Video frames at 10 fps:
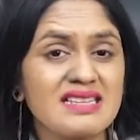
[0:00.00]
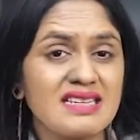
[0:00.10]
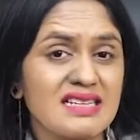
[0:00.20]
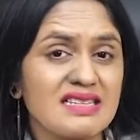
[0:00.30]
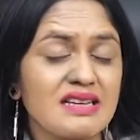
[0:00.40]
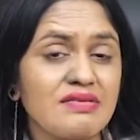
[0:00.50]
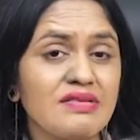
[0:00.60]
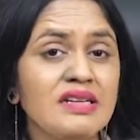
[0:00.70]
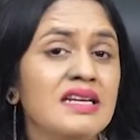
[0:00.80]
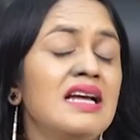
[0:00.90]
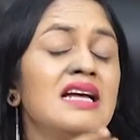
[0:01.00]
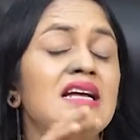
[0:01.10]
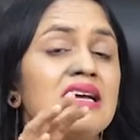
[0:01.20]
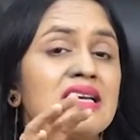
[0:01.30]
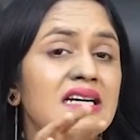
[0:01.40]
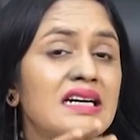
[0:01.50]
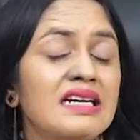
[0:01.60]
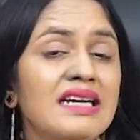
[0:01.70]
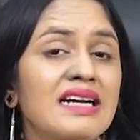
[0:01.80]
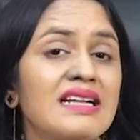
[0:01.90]
medicine is given,
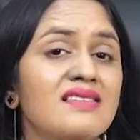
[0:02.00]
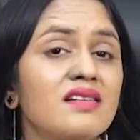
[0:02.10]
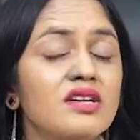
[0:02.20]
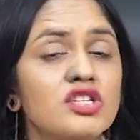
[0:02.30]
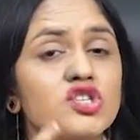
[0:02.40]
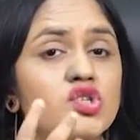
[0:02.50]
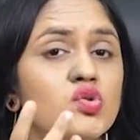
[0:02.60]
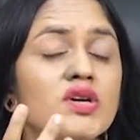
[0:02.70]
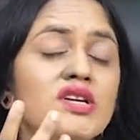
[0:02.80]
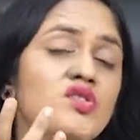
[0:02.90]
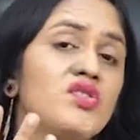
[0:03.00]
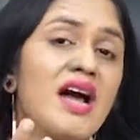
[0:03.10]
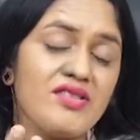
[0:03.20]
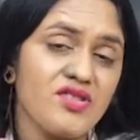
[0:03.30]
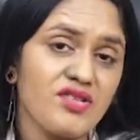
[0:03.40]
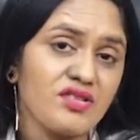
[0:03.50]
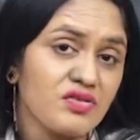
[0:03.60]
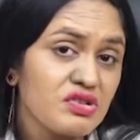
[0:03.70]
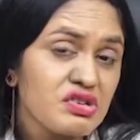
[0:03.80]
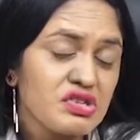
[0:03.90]
it creates an issue in your
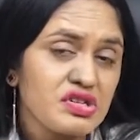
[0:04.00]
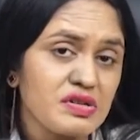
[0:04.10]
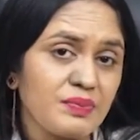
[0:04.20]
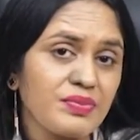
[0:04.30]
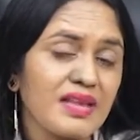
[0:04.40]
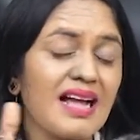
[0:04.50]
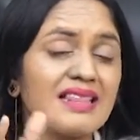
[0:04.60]
digestive system,